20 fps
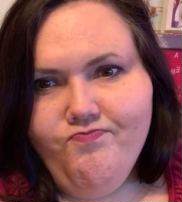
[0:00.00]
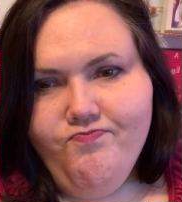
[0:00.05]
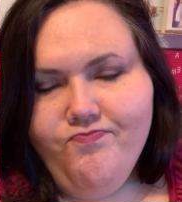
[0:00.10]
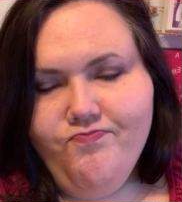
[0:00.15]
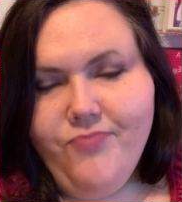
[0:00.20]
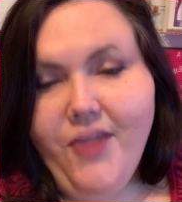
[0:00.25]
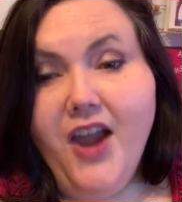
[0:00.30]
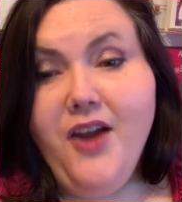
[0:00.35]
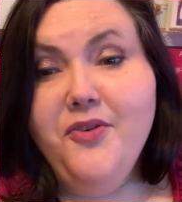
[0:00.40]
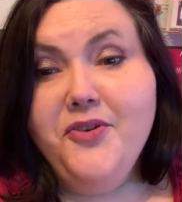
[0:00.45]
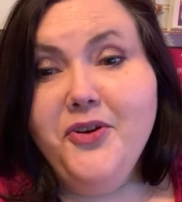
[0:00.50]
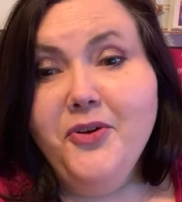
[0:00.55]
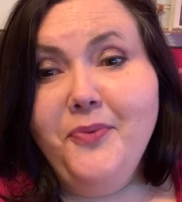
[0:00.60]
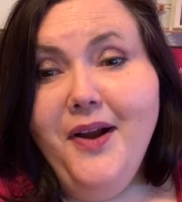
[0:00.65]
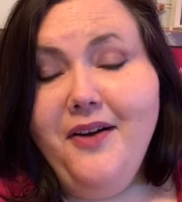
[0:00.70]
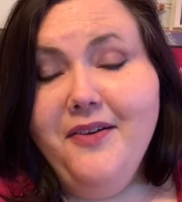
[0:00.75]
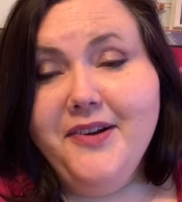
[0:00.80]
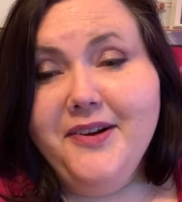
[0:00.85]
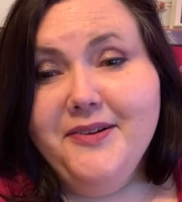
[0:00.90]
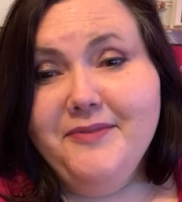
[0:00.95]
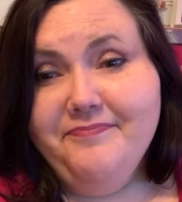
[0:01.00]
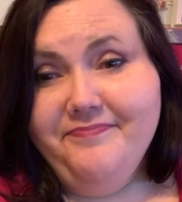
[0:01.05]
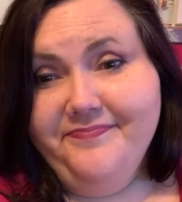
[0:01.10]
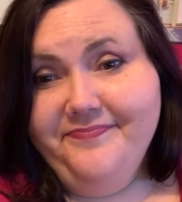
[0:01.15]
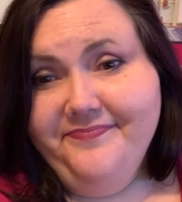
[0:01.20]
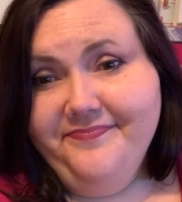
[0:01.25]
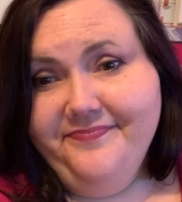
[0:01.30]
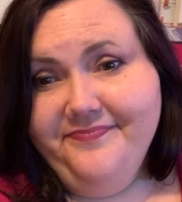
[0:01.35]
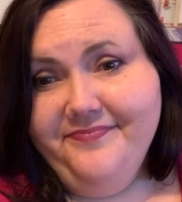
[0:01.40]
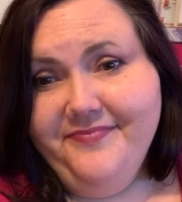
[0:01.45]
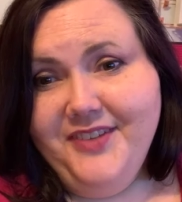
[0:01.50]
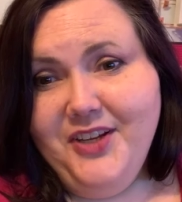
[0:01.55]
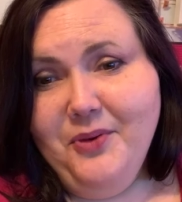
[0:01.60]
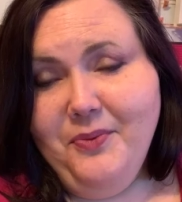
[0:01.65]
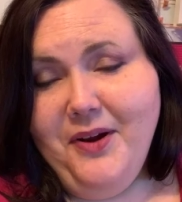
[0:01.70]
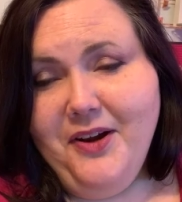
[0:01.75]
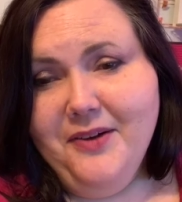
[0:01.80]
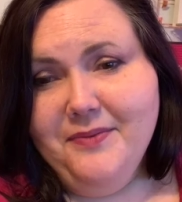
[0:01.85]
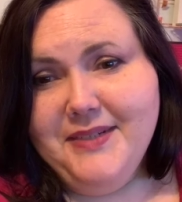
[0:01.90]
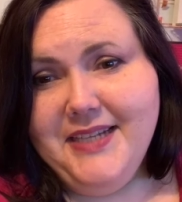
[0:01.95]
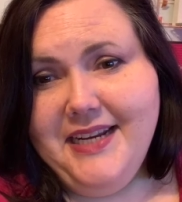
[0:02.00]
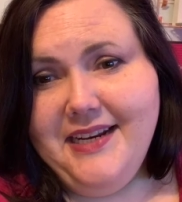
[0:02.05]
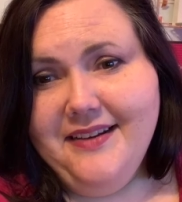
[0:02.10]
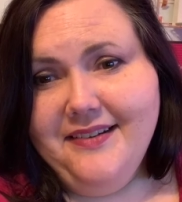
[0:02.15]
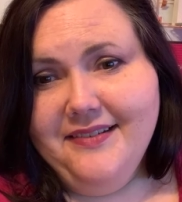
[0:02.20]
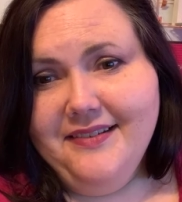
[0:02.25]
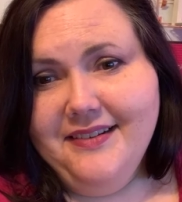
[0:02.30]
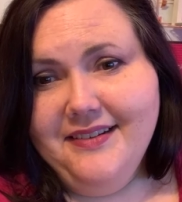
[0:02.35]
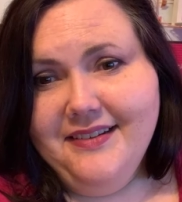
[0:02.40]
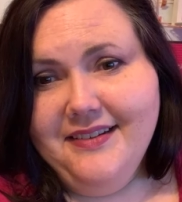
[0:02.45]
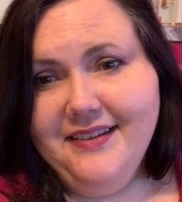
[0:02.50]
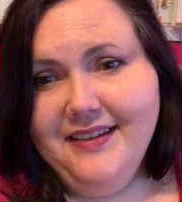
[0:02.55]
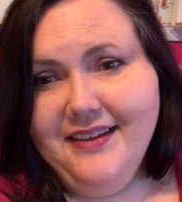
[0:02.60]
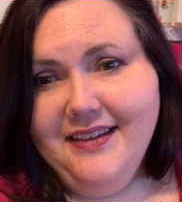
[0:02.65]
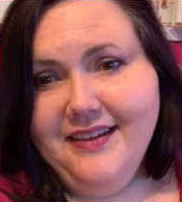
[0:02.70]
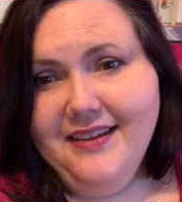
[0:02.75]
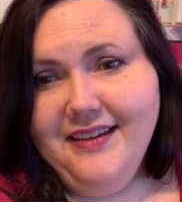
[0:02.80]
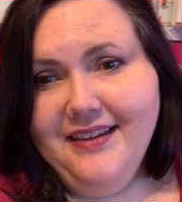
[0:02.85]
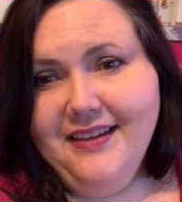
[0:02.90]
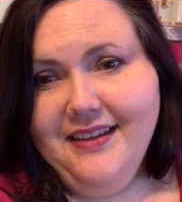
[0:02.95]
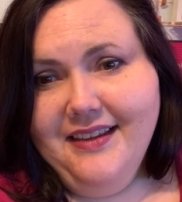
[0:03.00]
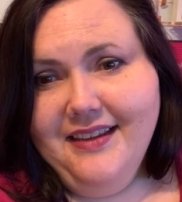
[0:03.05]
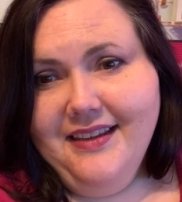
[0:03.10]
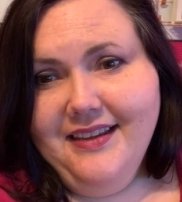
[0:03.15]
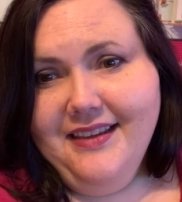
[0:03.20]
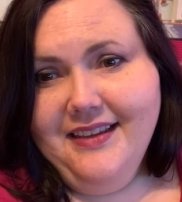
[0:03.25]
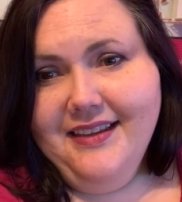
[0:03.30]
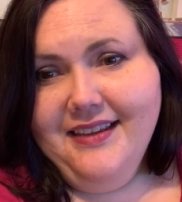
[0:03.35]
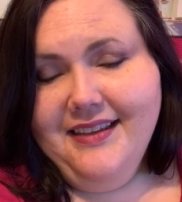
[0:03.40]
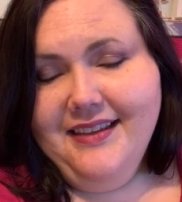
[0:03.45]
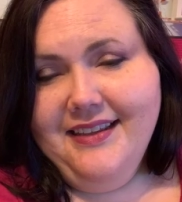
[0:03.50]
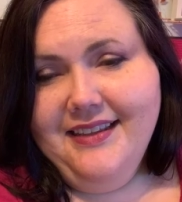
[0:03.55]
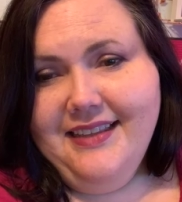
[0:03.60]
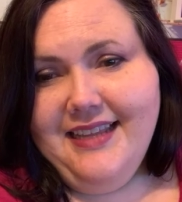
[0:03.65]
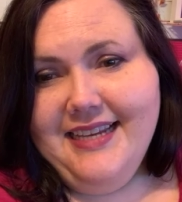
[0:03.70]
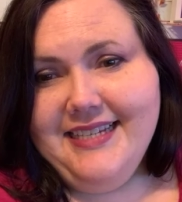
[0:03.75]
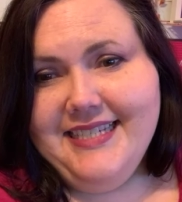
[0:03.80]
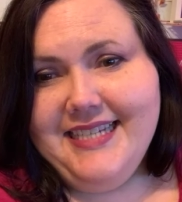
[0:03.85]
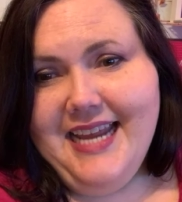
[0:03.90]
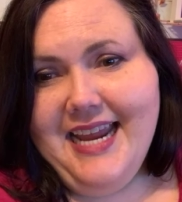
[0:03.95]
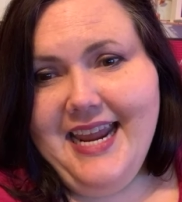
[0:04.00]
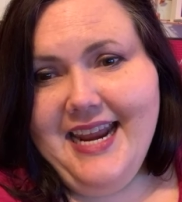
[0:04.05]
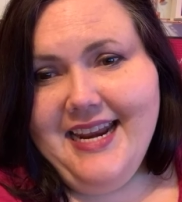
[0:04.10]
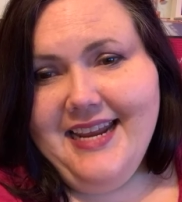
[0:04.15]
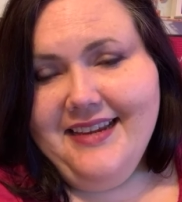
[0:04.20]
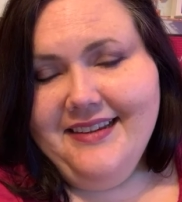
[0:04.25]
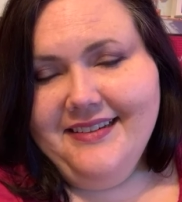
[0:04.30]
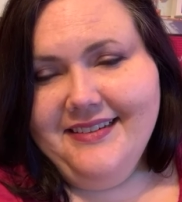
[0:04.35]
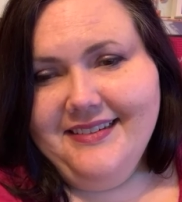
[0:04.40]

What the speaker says: Oh, you're welcome. You're welcome, Dina. Thanks, Diana.